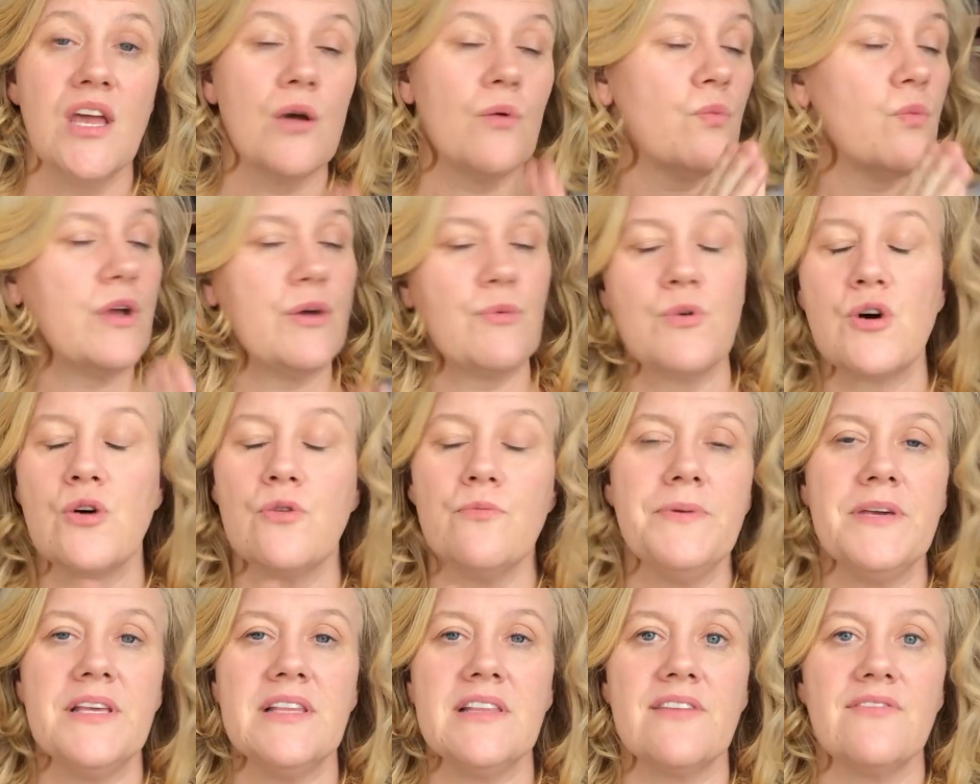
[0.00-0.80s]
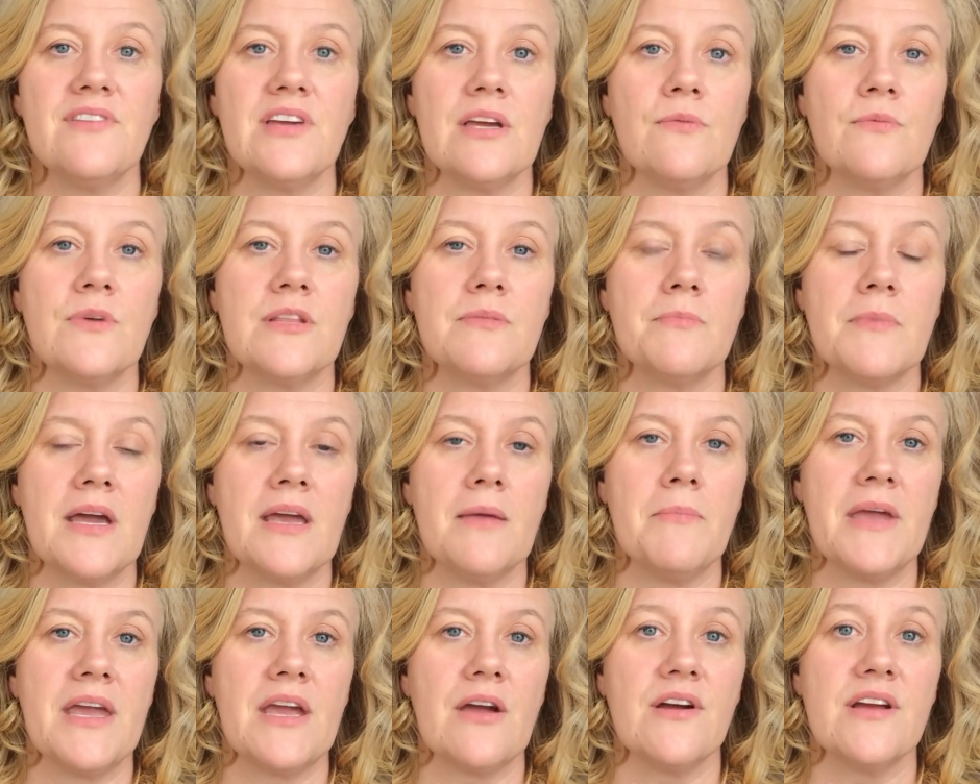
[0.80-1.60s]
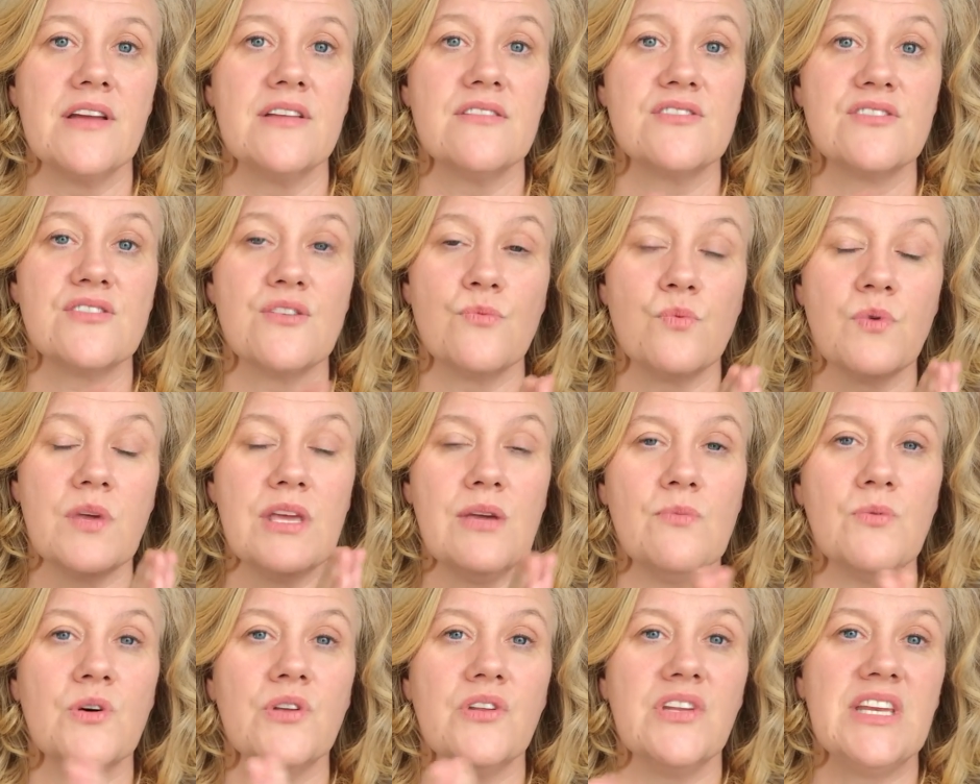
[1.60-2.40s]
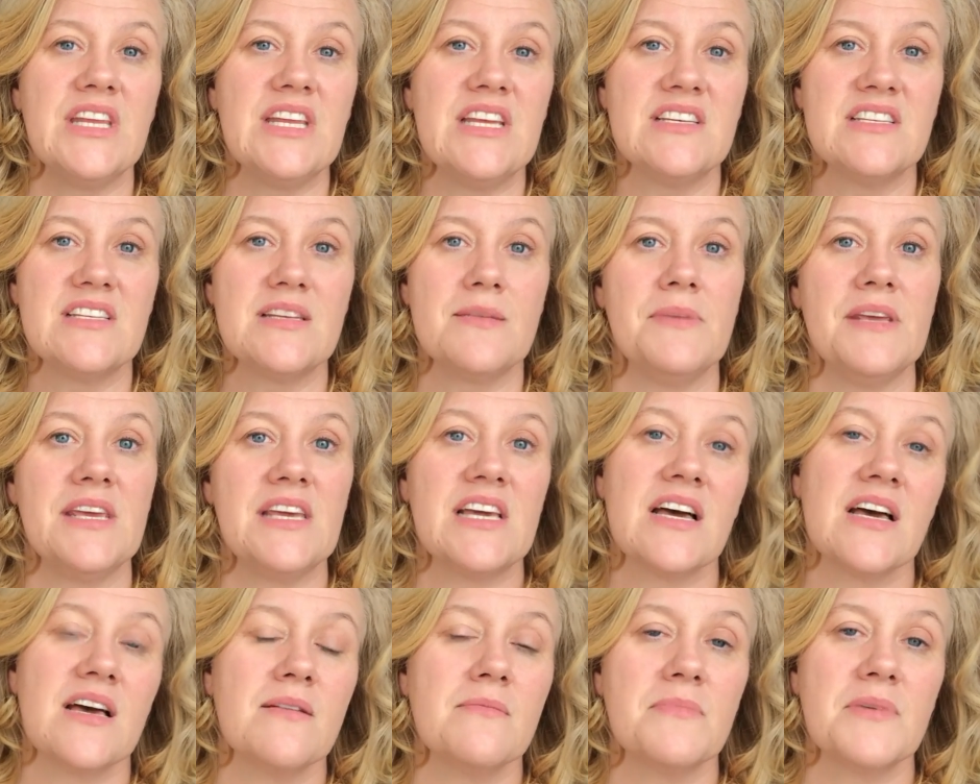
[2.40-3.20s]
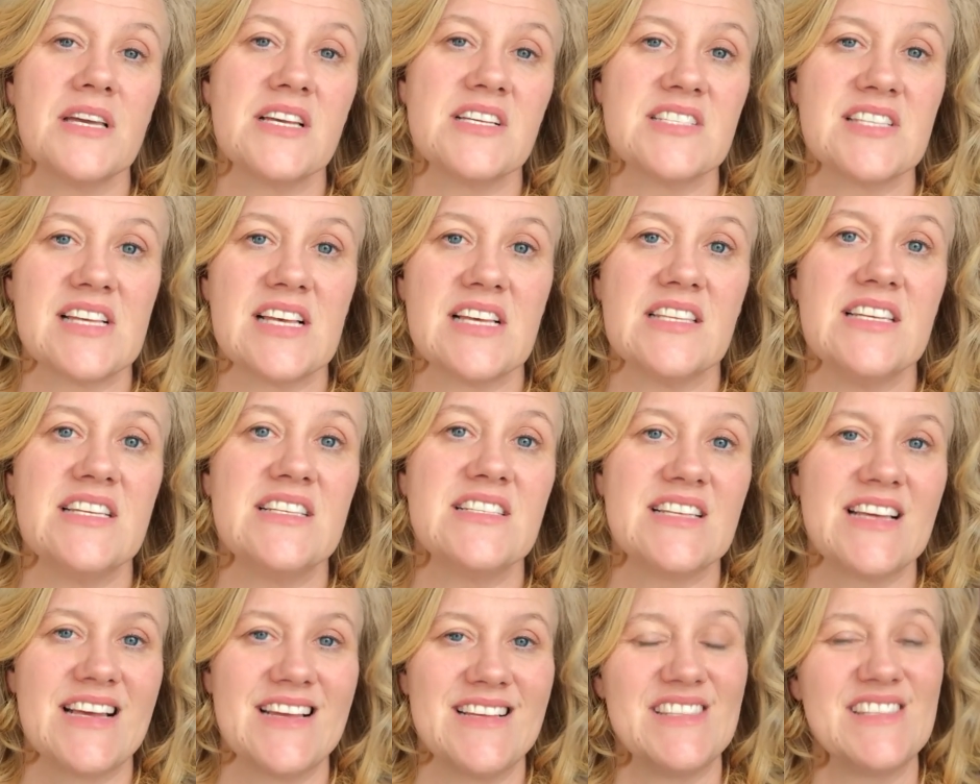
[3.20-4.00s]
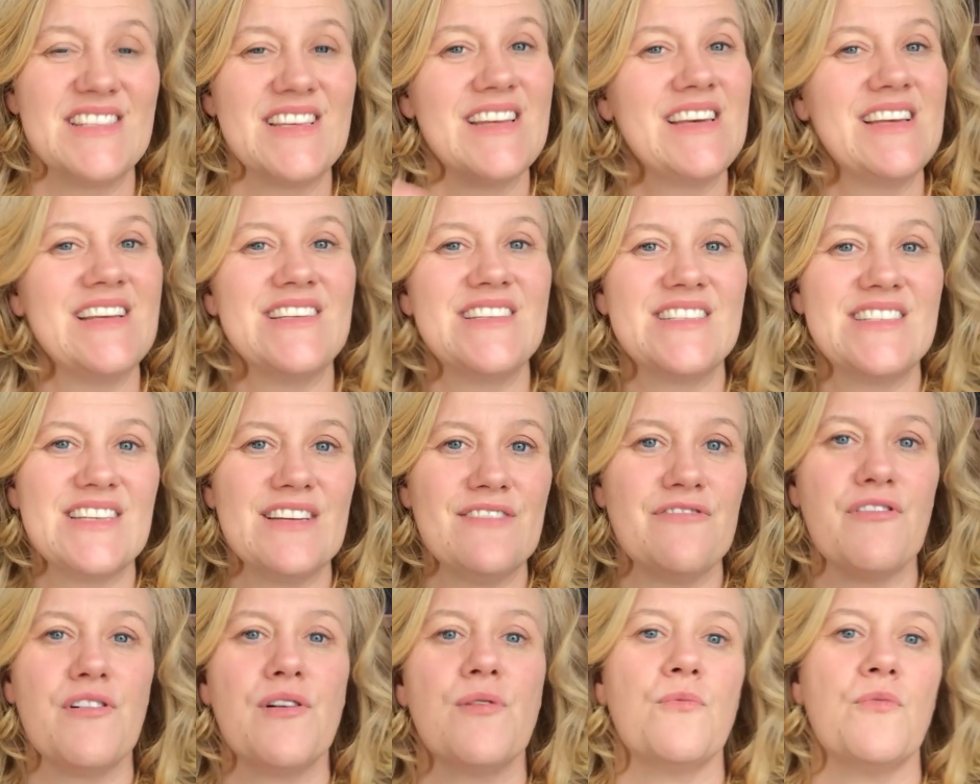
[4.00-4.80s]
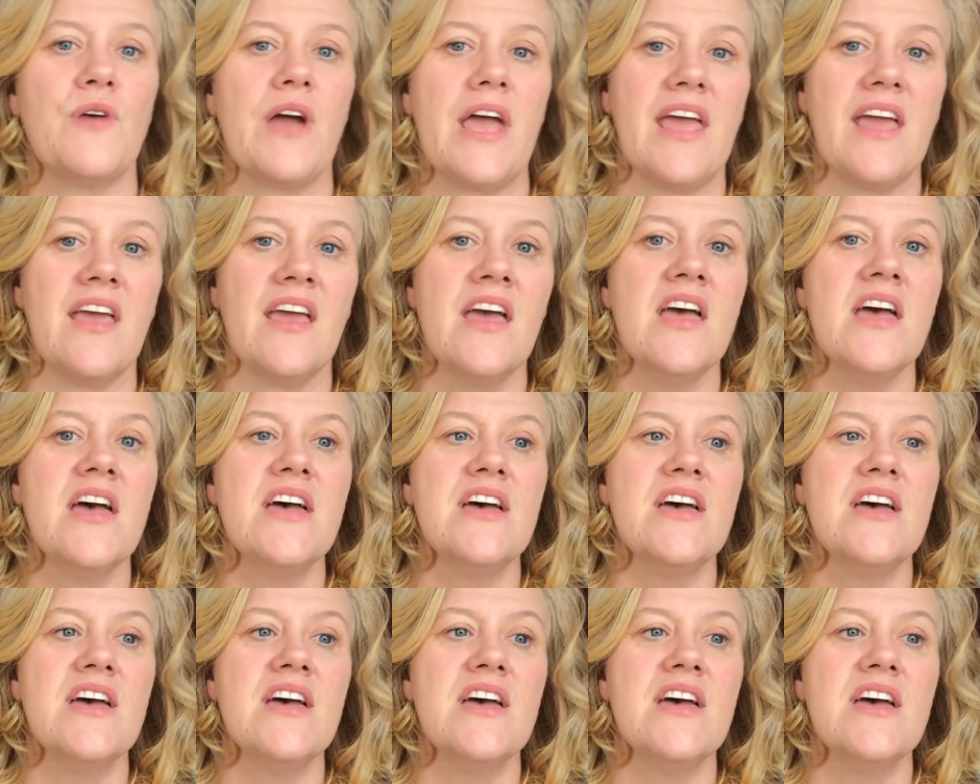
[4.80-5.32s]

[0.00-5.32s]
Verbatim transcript: We won't be living with my parents, so we will need to become gazelle intense in a different way.